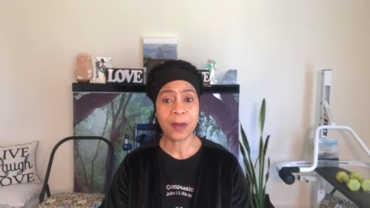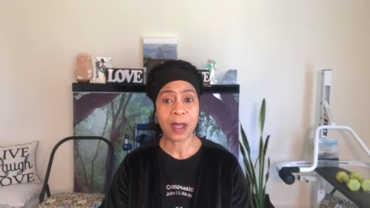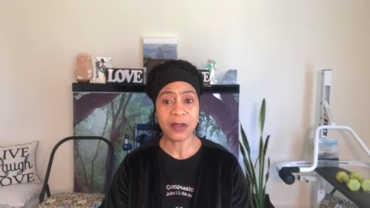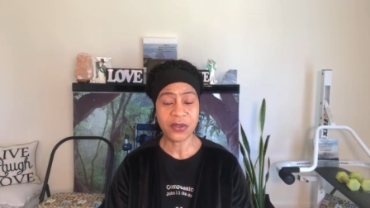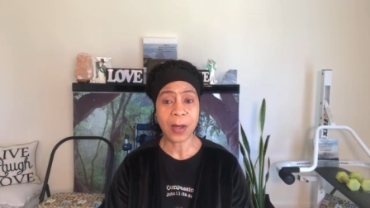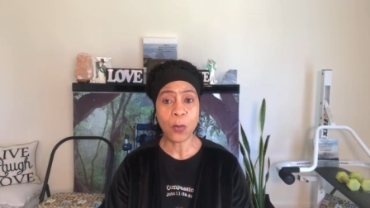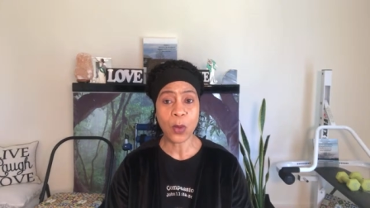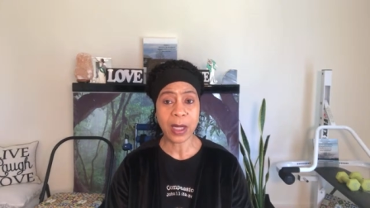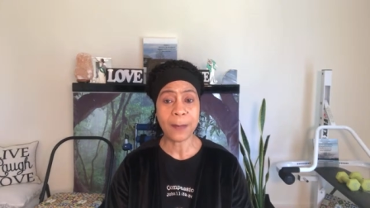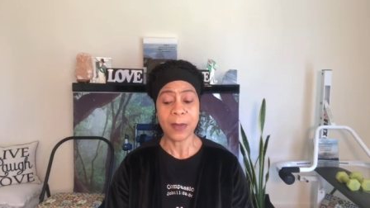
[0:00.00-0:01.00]
in some
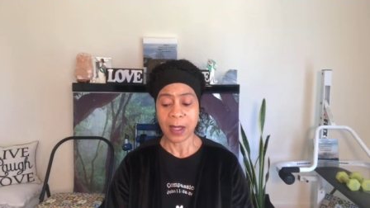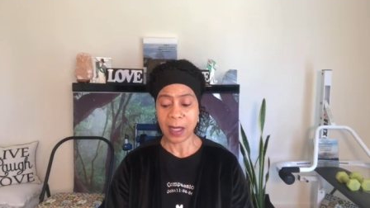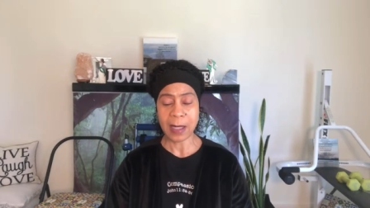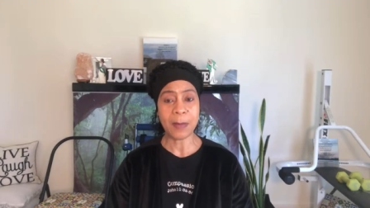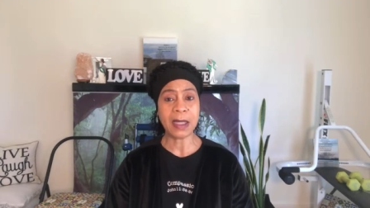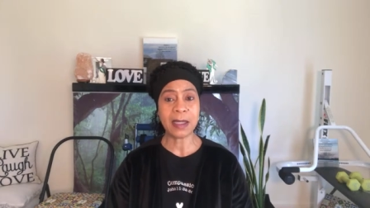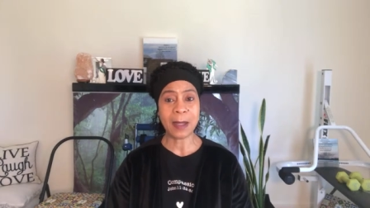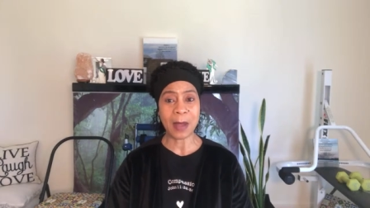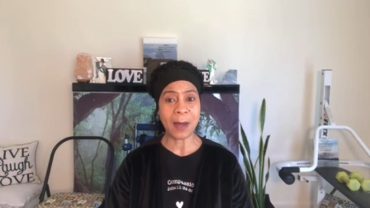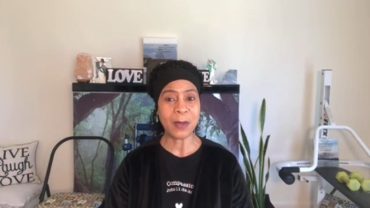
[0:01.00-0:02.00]
way. I might
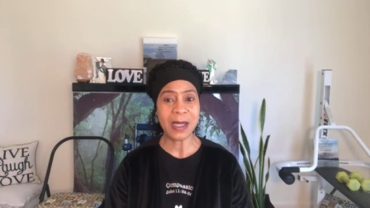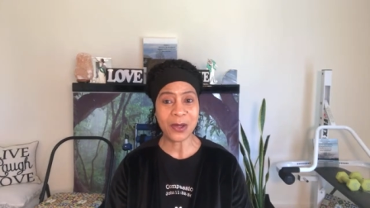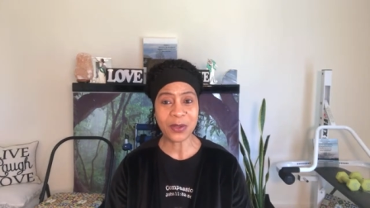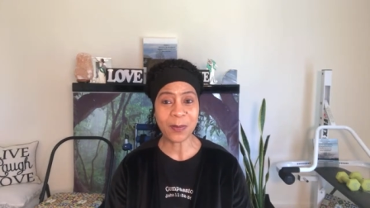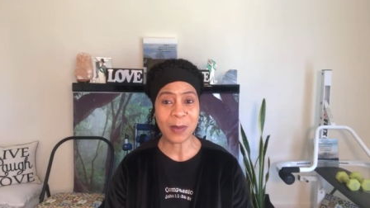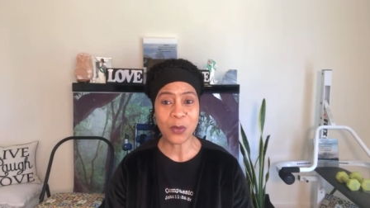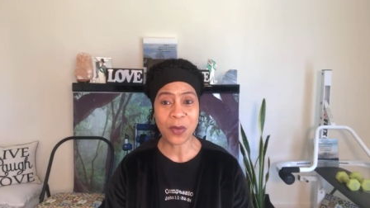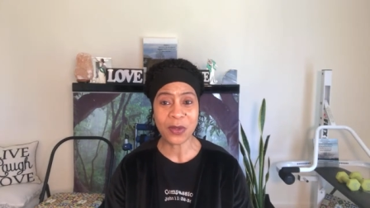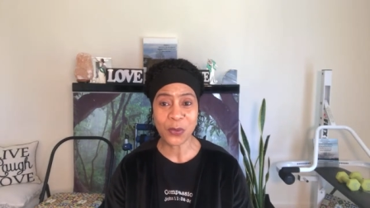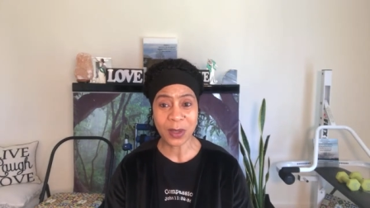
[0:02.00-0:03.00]
not, I'm here, it's been more
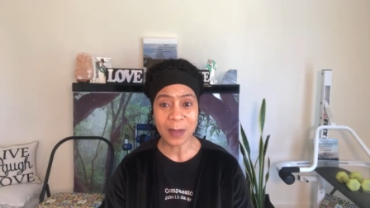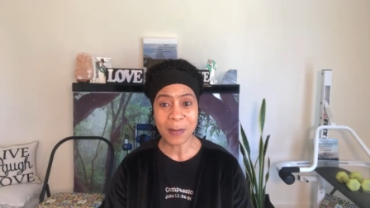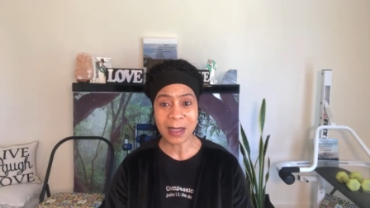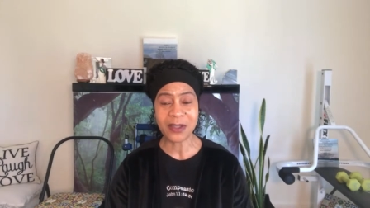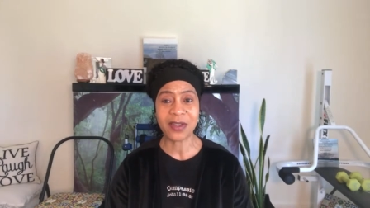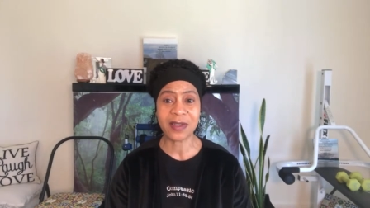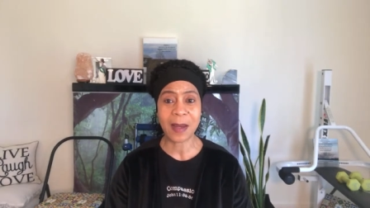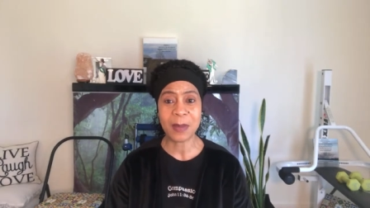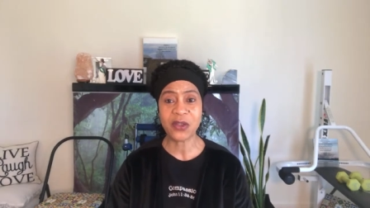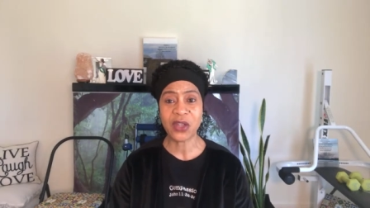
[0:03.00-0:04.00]
than 20 minutes since
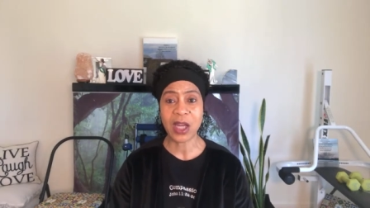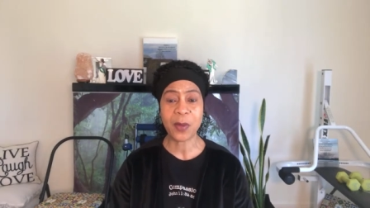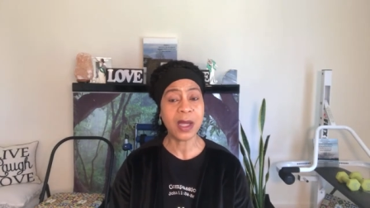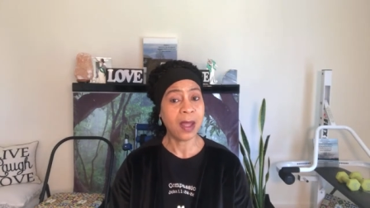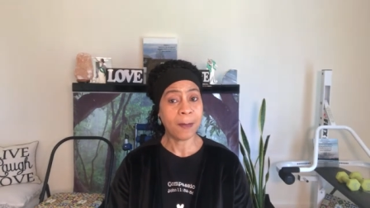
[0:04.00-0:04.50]
I've been sharing.